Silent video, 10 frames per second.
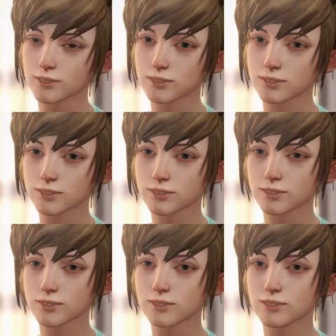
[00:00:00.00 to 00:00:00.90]

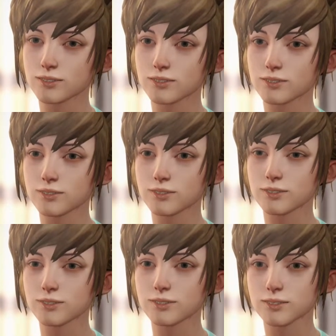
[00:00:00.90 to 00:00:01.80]

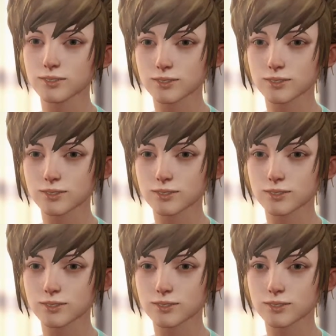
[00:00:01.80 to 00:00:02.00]
[no speech]